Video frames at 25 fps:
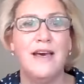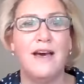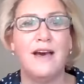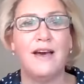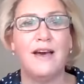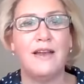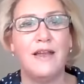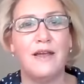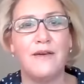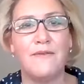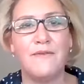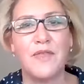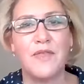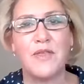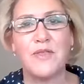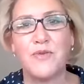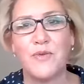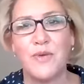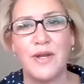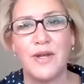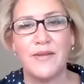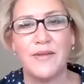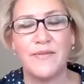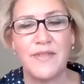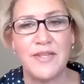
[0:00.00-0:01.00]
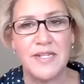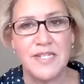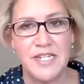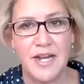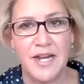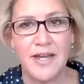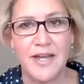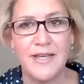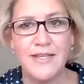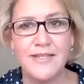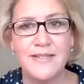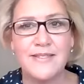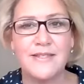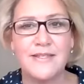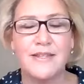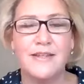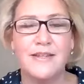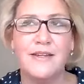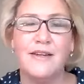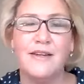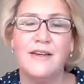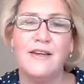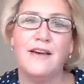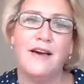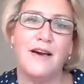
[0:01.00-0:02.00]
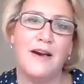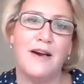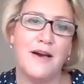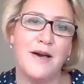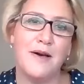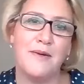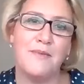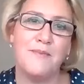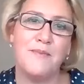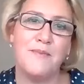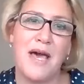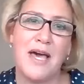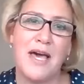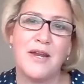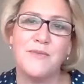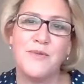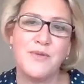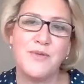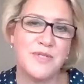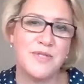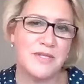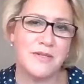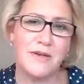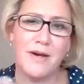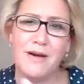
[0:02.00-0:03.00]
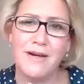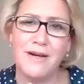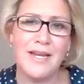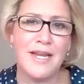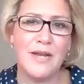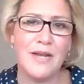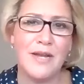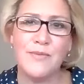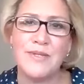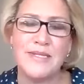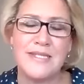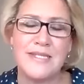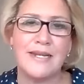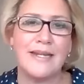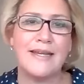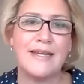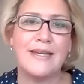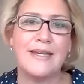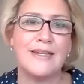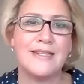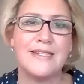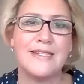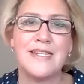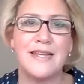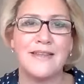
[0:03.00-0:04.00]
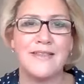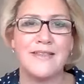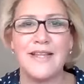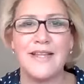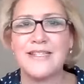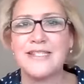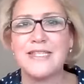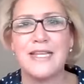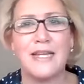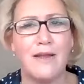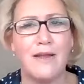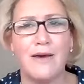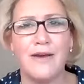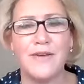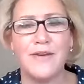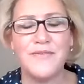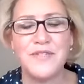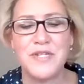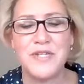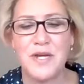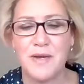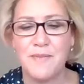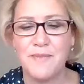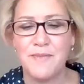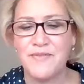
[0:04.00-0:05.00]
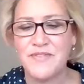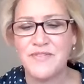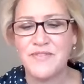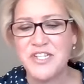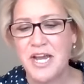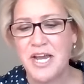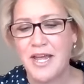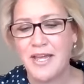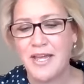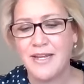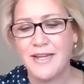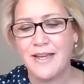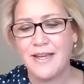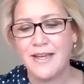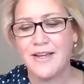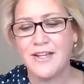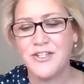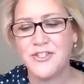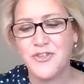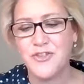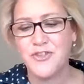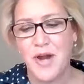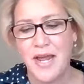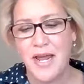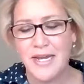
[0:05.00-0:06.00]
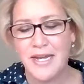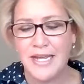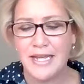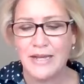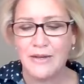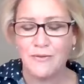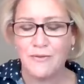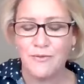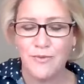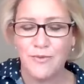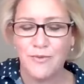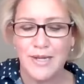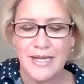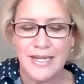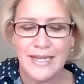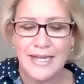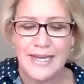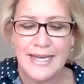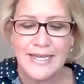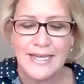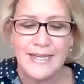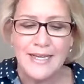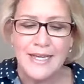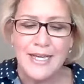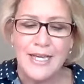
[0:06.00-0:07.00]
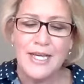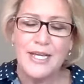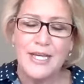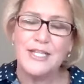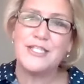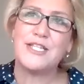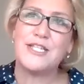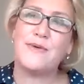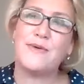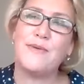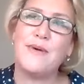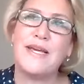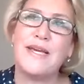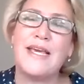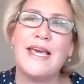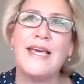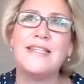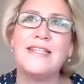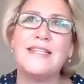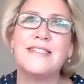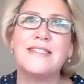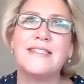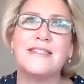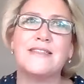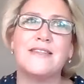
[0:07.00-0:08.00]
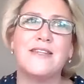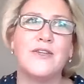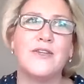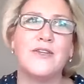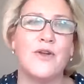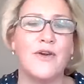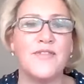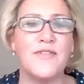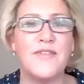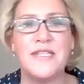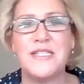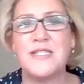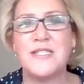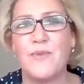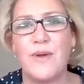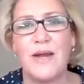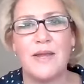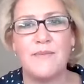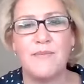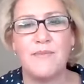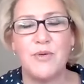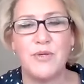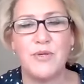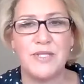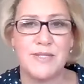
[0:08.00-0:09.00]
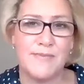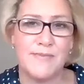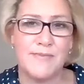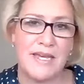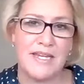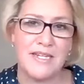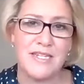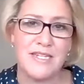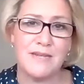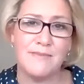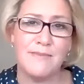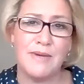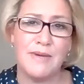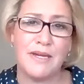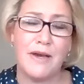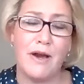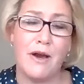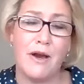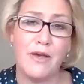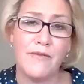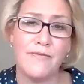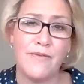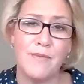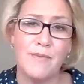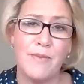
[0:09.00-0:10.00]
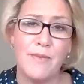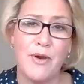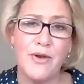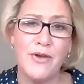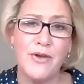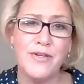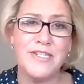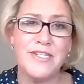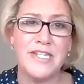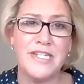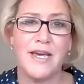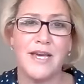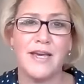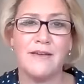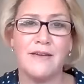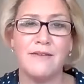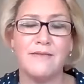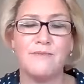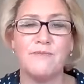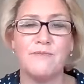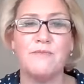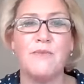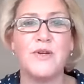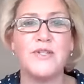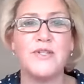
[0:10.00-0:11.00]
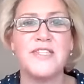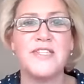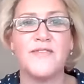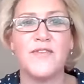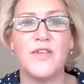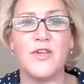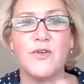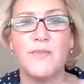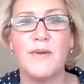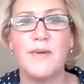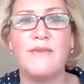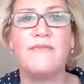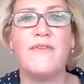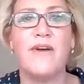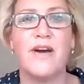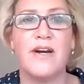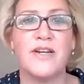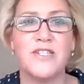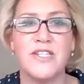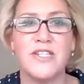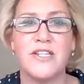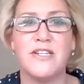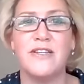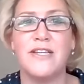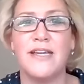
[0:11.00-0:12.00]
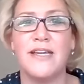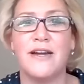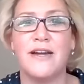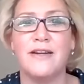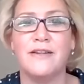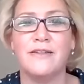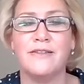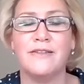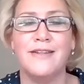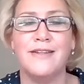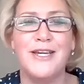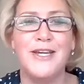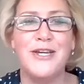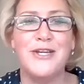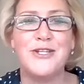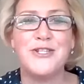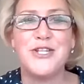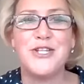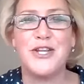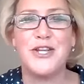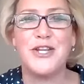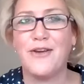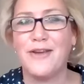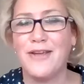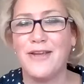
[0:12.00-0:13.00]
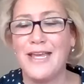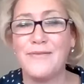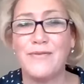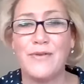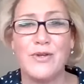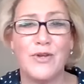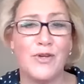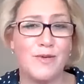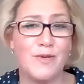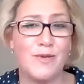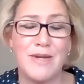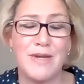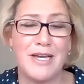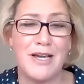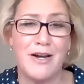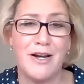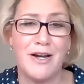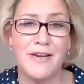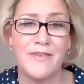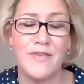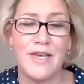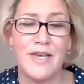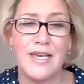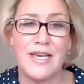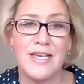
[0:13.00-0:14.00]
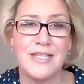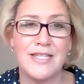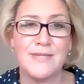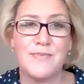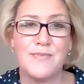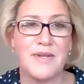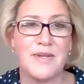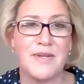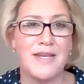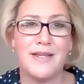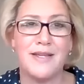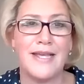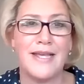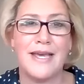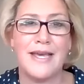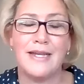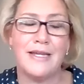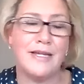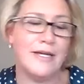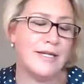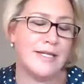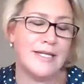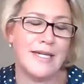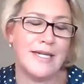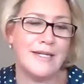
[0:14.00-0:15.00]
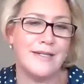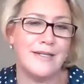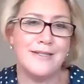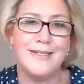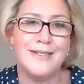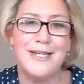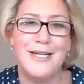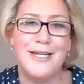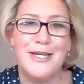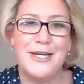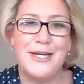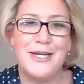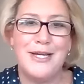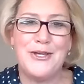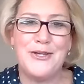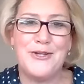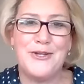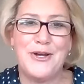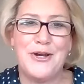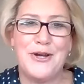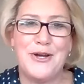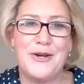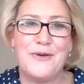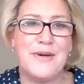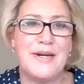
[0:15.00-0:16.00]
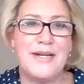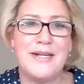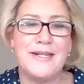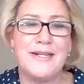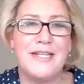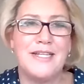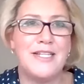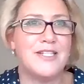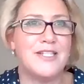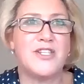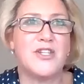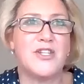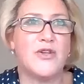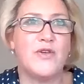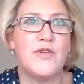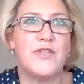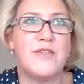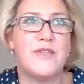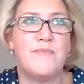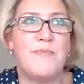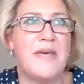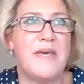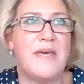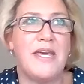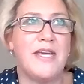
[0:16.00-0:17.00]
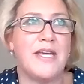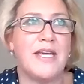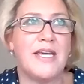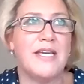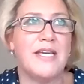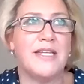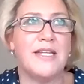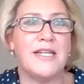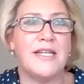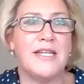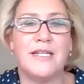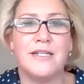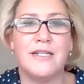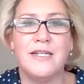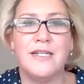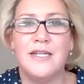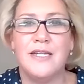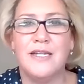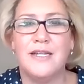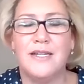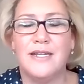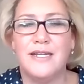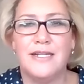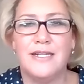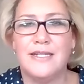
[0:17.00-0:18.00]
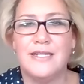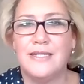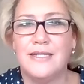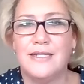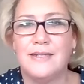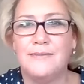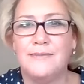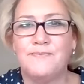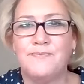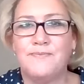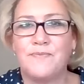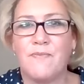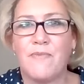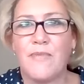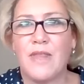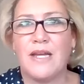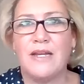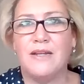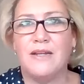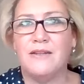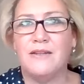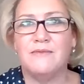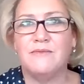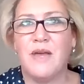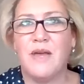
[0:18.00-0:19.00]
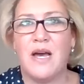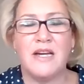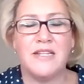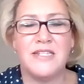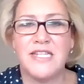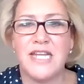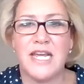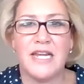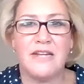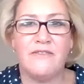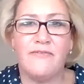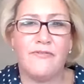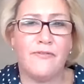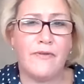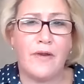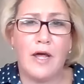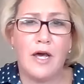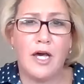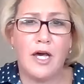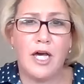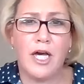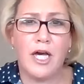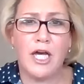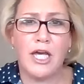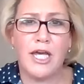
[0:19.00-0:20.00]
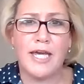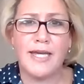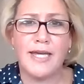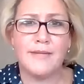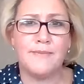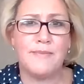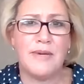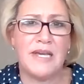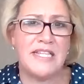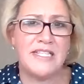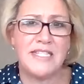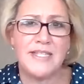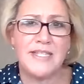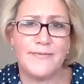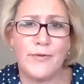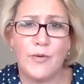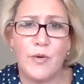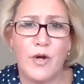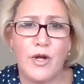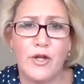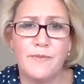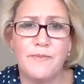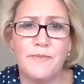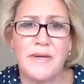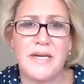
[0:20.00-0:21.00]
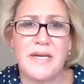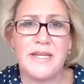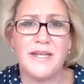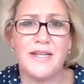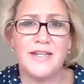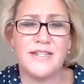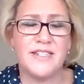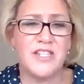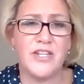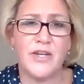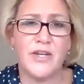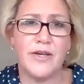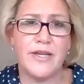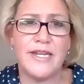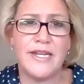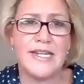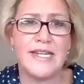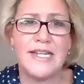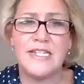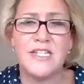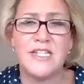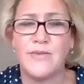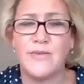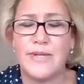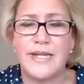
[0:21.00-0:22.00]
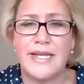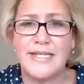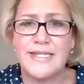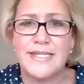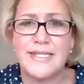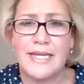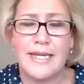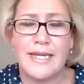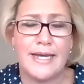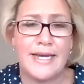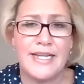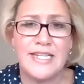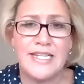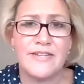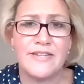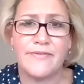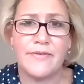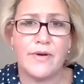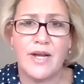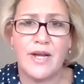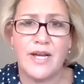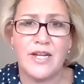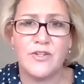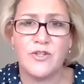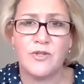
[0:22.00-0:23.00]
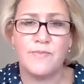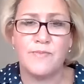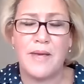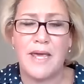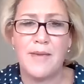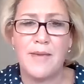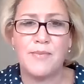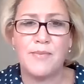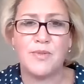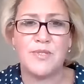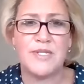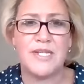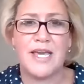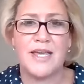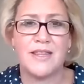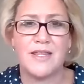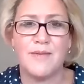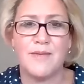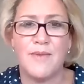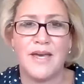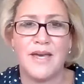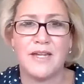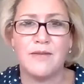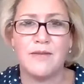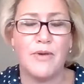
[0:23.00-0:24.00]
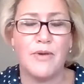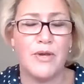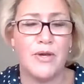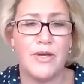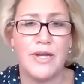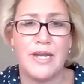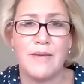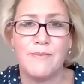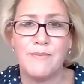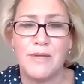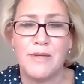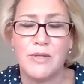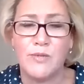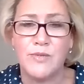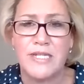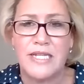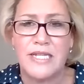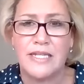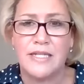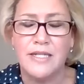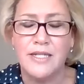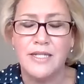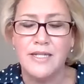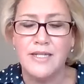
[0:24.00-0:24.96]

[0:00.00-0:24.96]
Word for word: I love the thrill of the chase. Um, and I'm also highly resilient, and that's a lifetime of chain, uh, training, really. So I guess, you know, this really puts me into MacGyver mode. And most of you will be far too young to know even who MacGyver is, but he'd get like a, you know, a toothpick and a um, a dead fly and a piece of rope and he'd turned it into an escalator for 100 people to get them out of burning building.